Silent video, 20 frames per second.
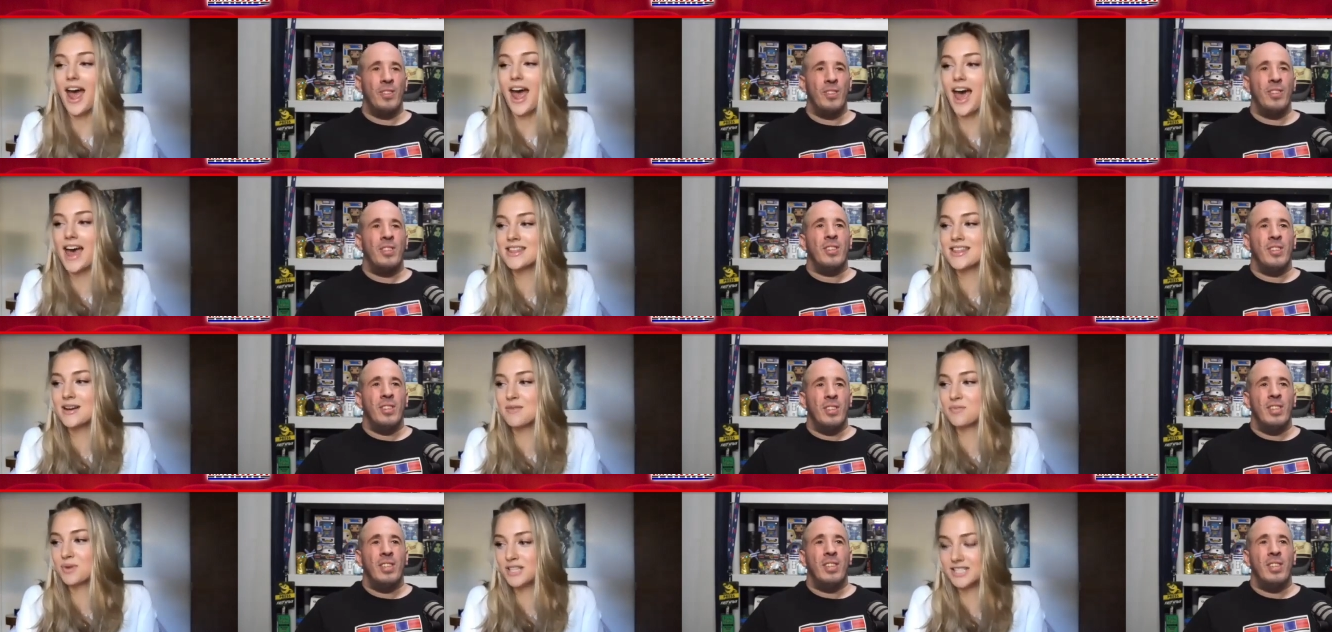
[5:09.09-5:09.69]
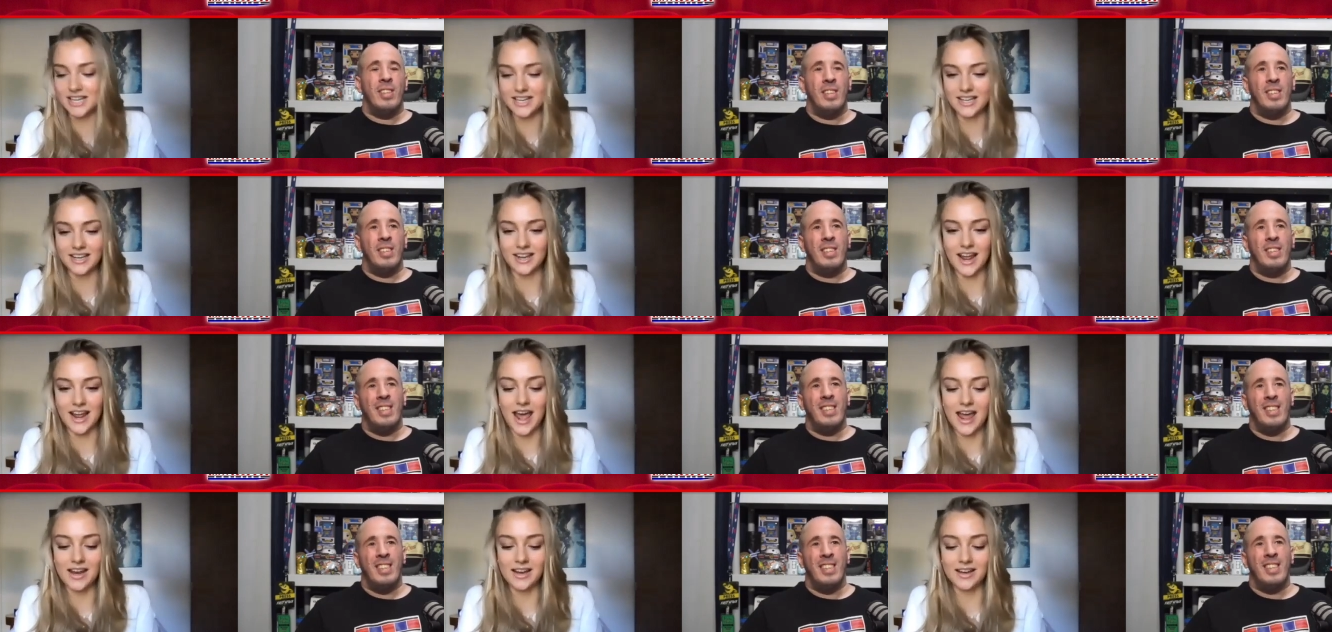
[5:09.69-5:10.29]
Speaker 1: And then we did it.
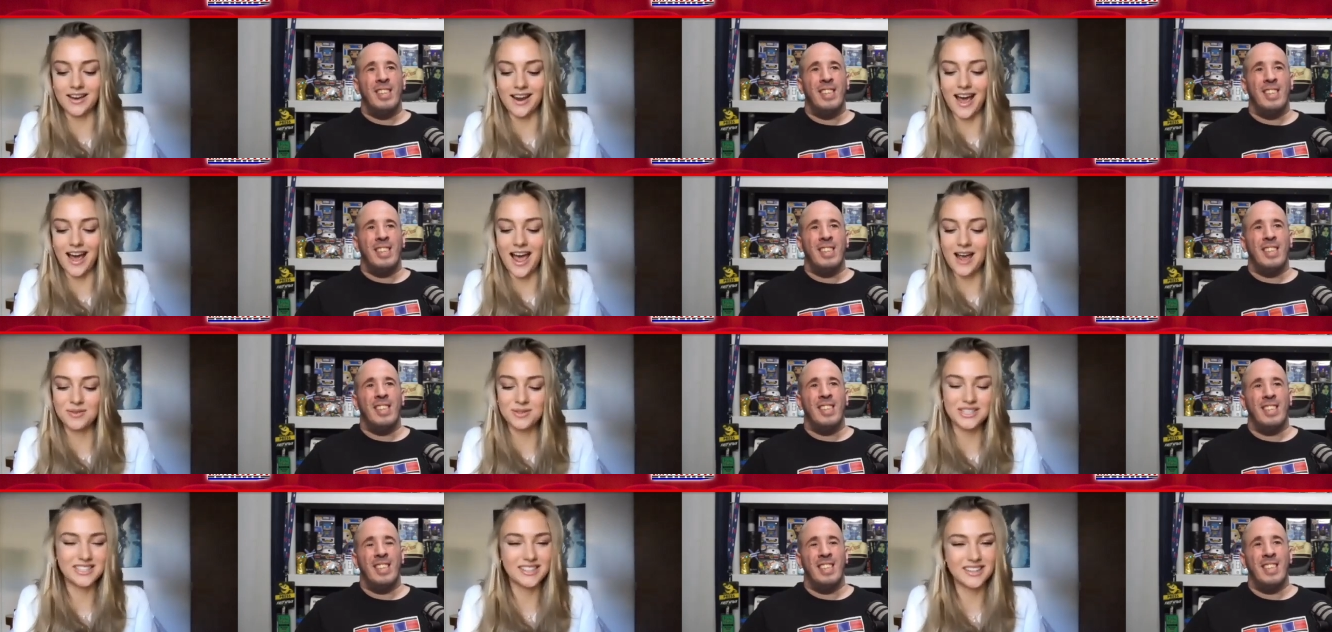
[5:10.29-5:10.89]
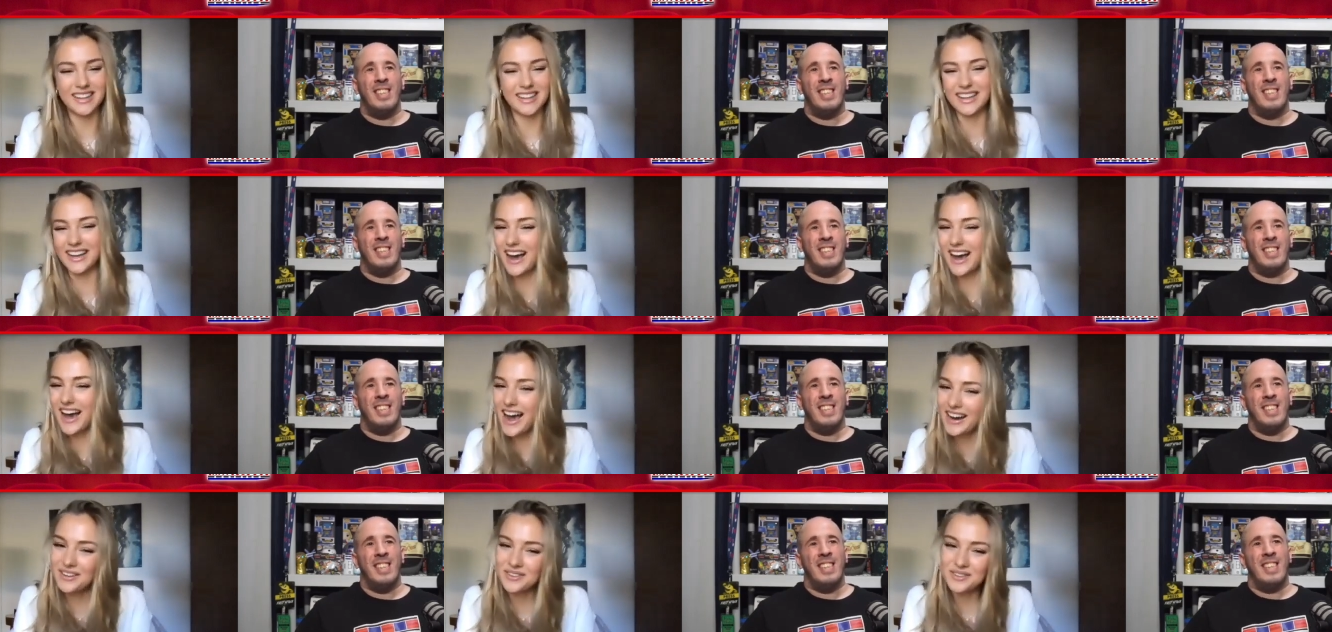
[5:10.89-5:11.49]
And I was still like,
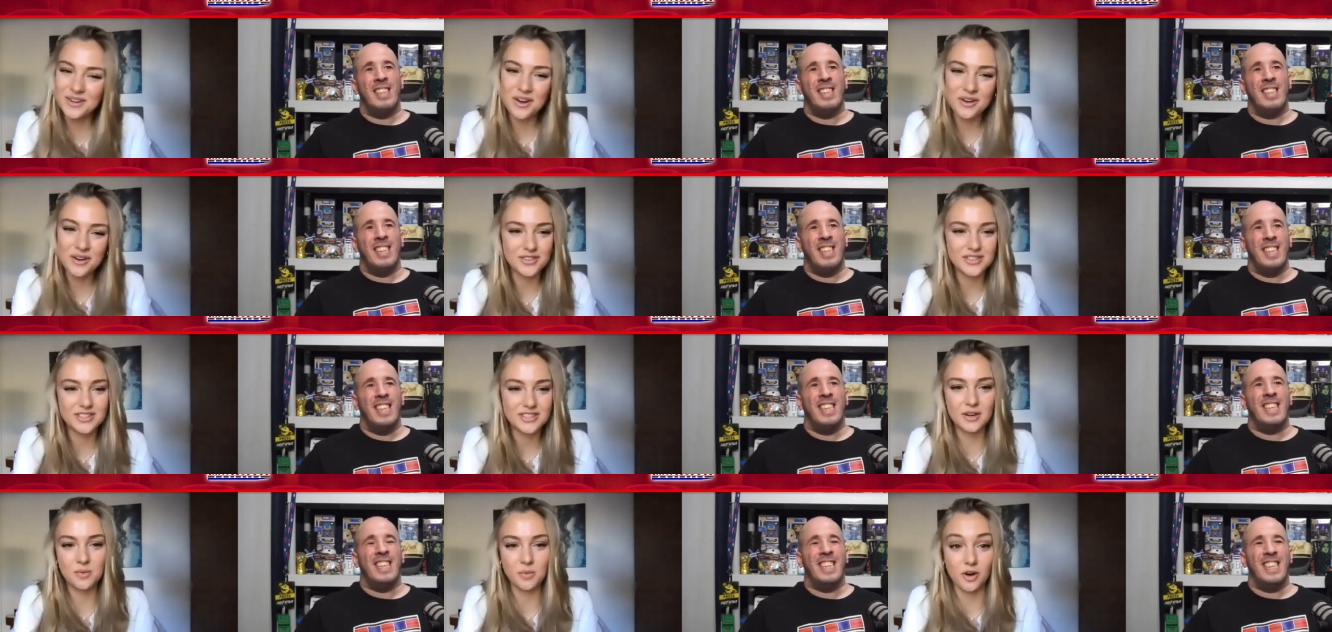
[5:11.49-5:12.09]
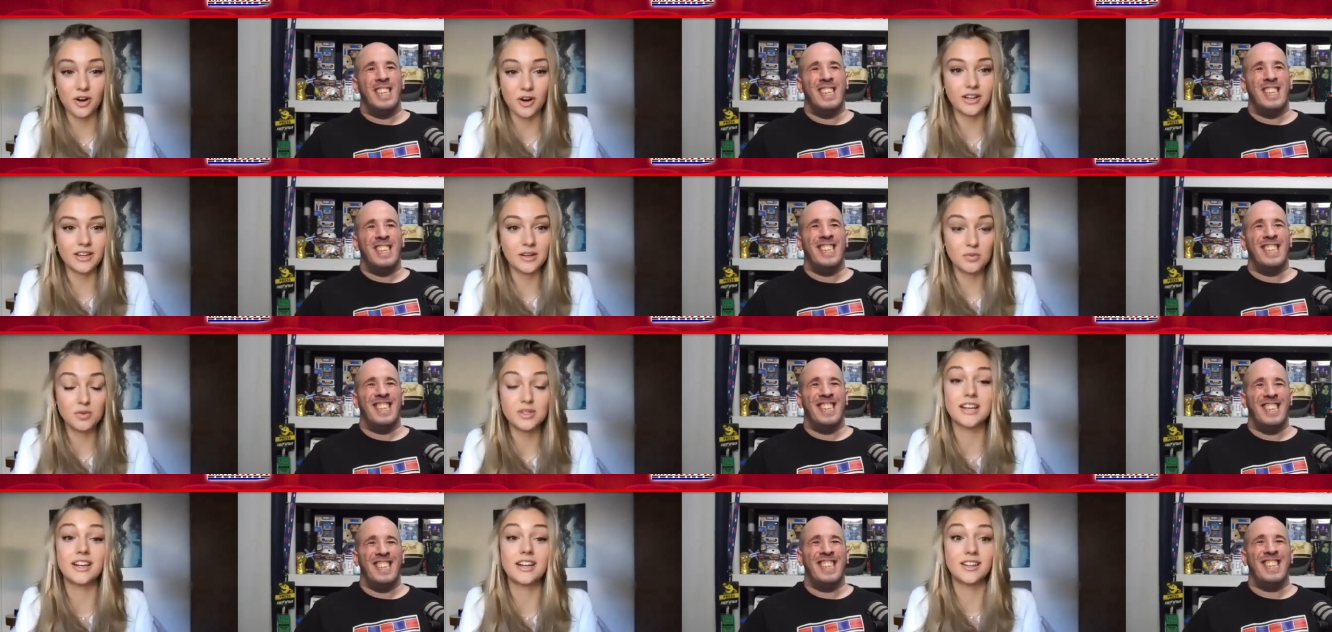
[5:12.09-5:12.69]
ah, I don't know if it's going to work. And he
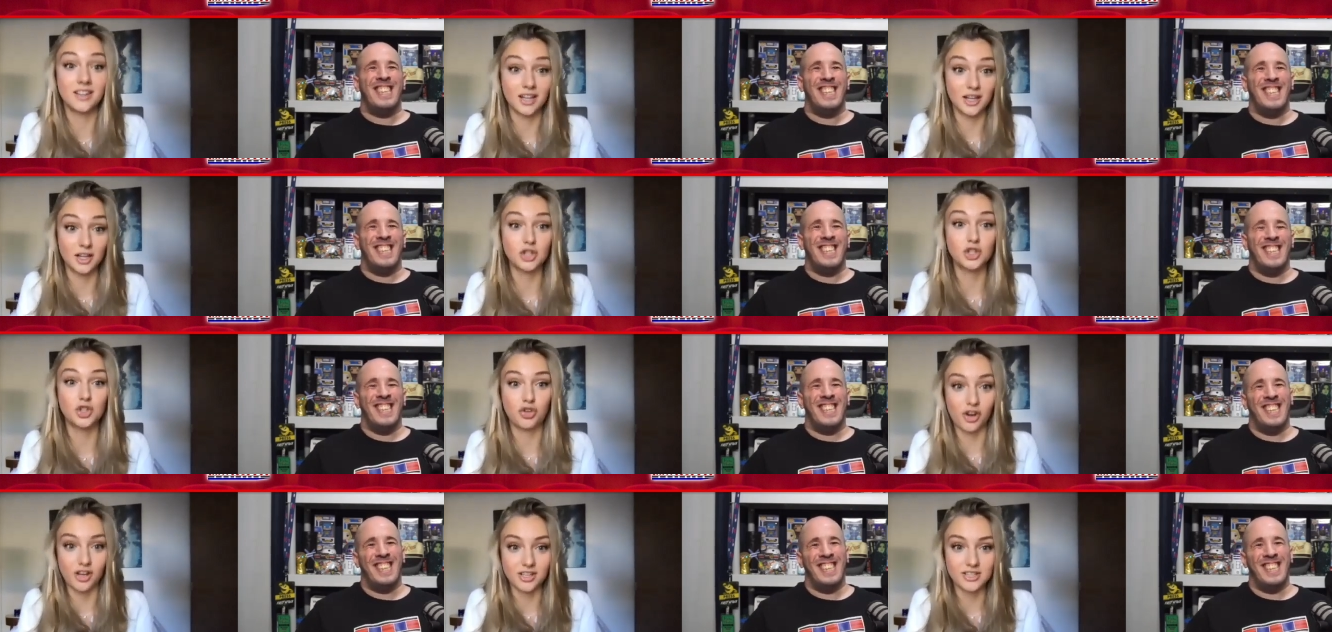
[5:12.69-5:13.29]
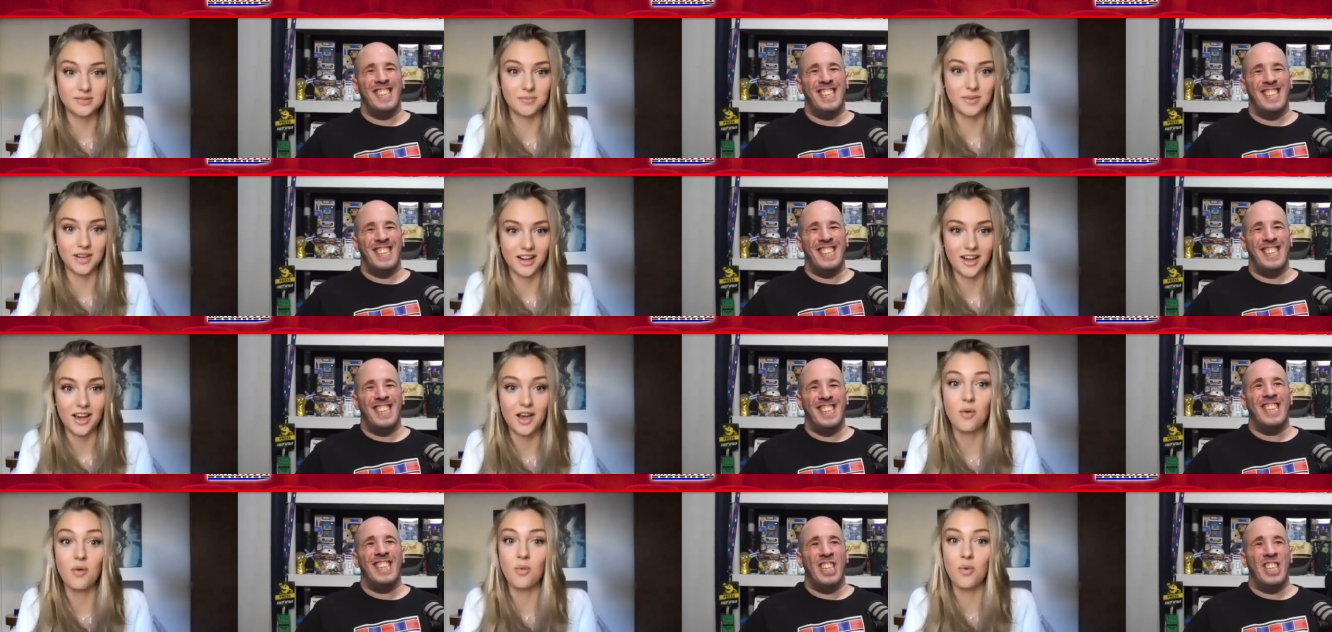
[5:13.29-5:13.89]
was like, Lilly, trust me,
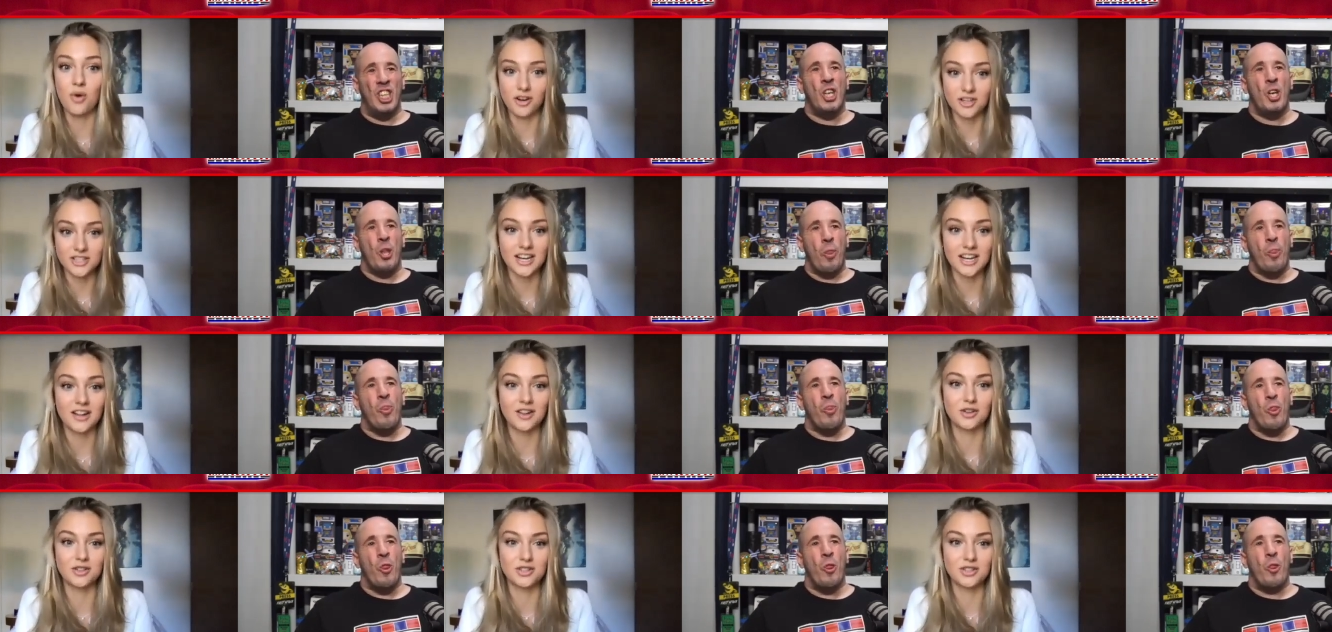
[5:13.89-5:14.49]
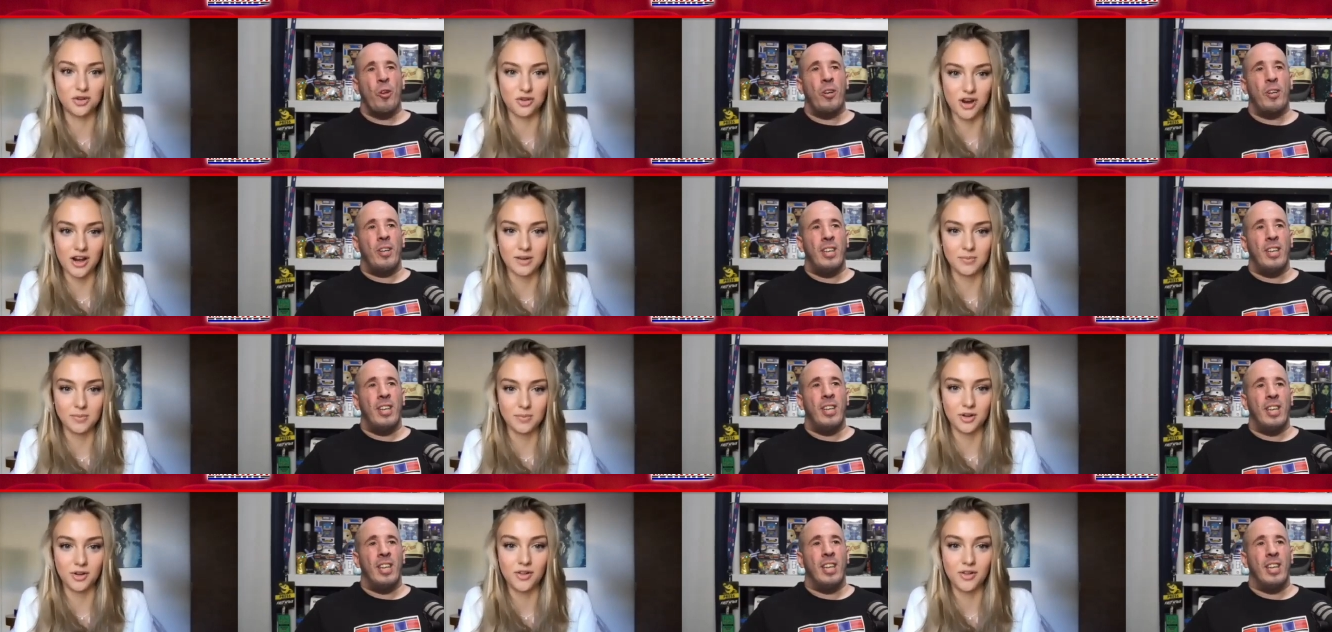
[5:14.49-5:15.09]
it works and it looks
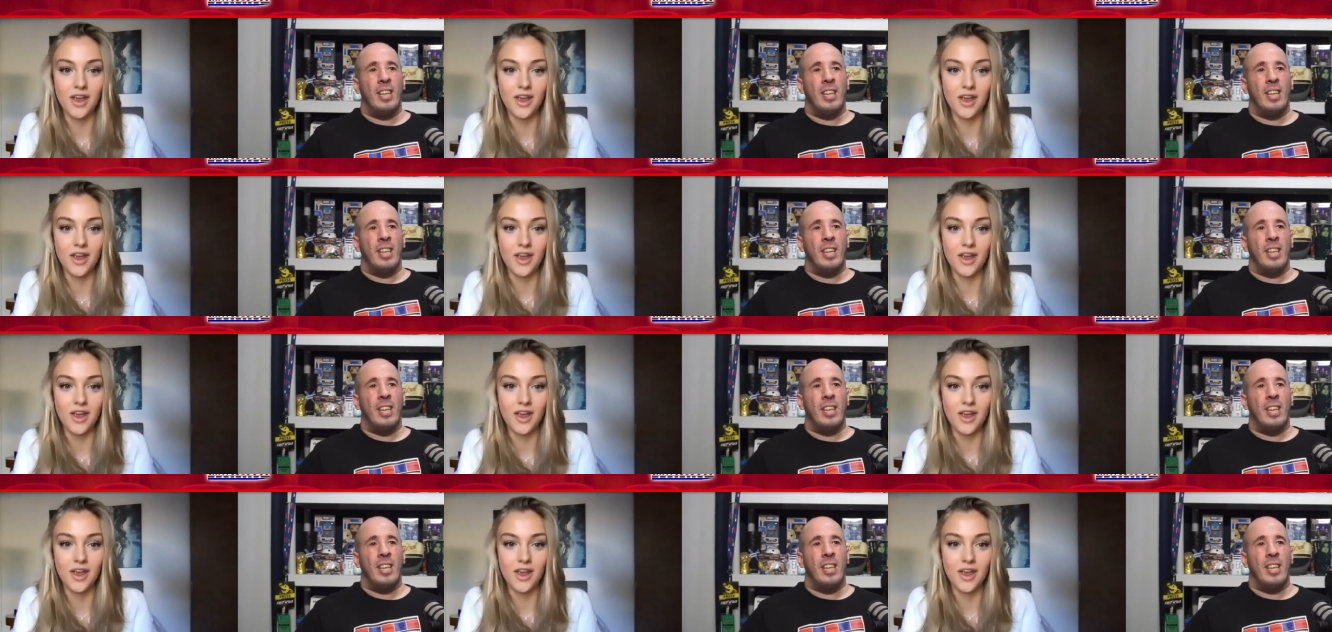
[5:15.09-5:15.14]
incredible.